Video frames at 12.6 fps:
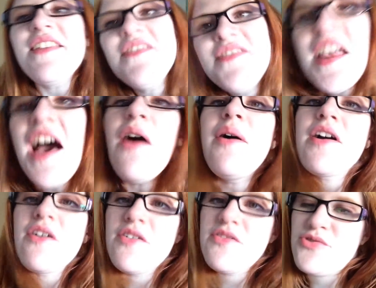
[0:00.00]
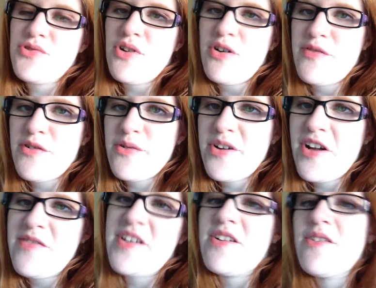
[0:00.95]
now I'm going to go for
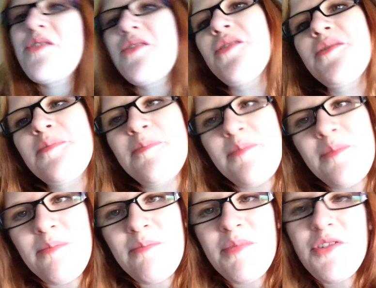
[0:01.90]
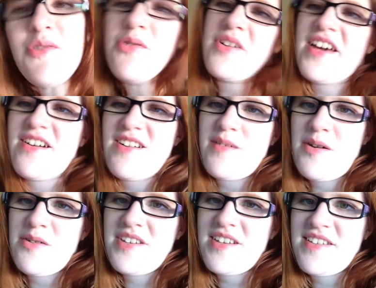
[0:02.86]
real because you don't care
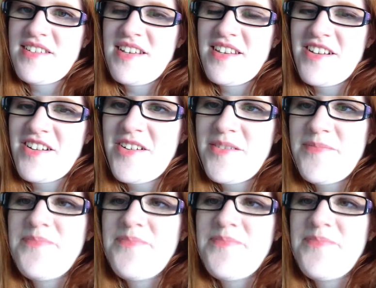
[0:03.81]
about this either.